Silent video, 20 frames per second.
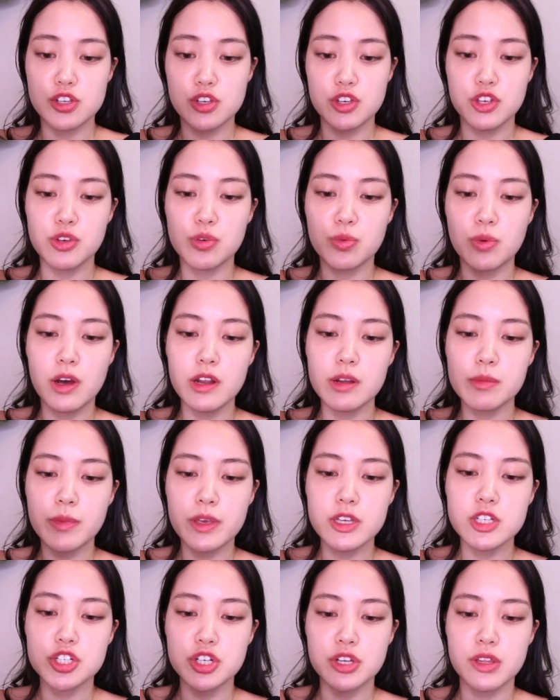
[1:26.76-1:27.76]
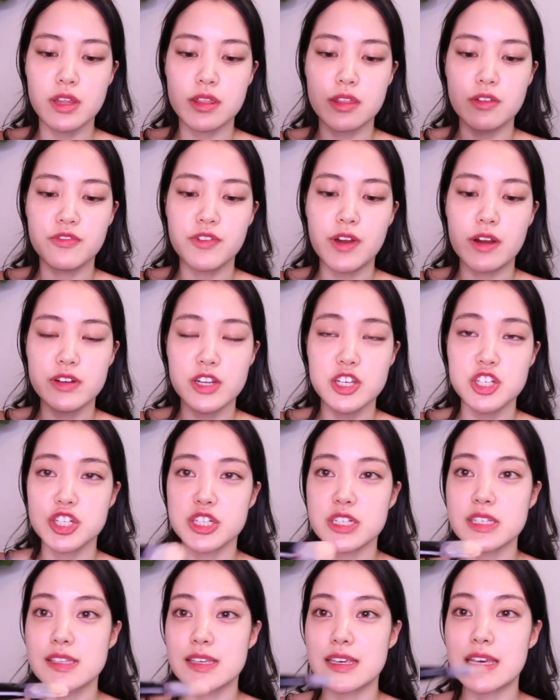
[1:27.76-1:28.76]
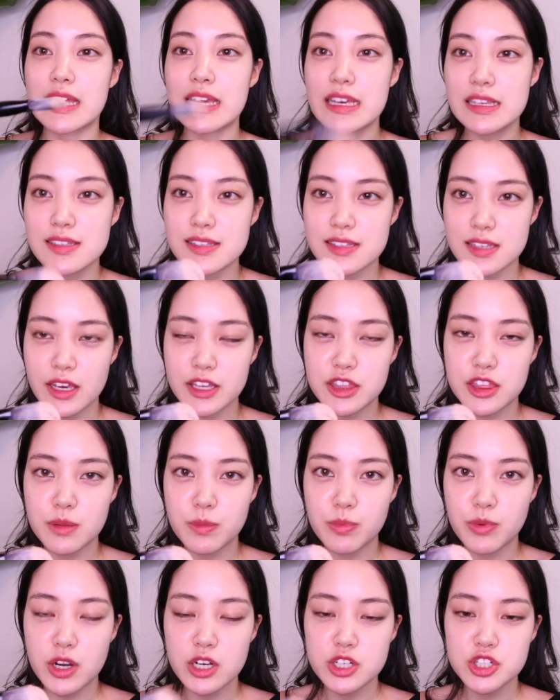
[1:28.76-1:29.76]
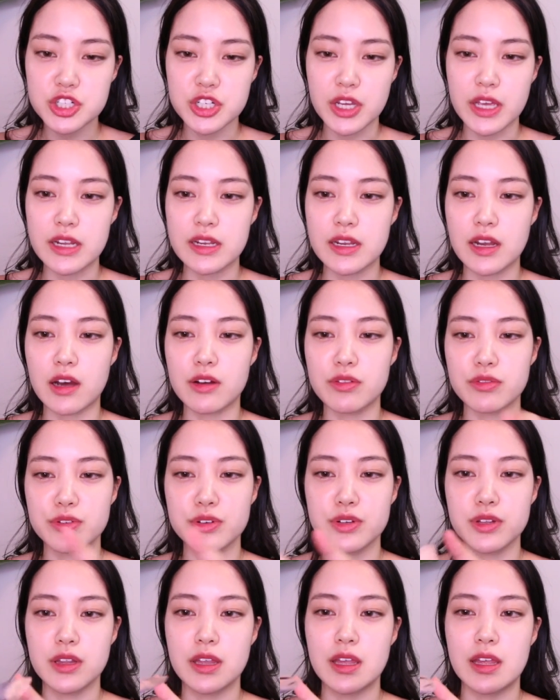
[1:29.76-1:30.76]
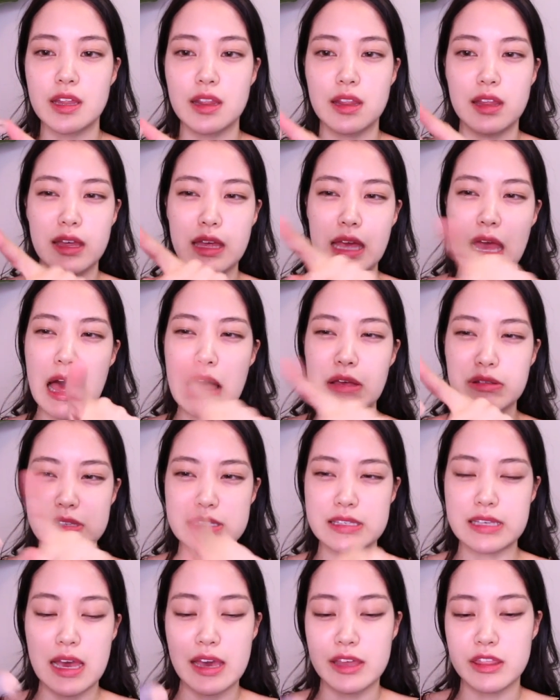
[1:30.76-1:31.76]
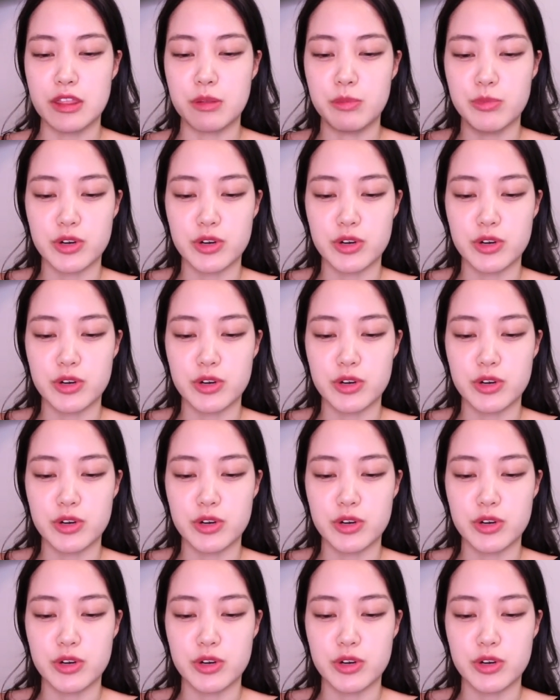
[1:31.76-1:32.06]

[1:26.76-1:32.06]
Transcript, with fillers: So you want to make sure that the foundation is inside the brush and not really like outside the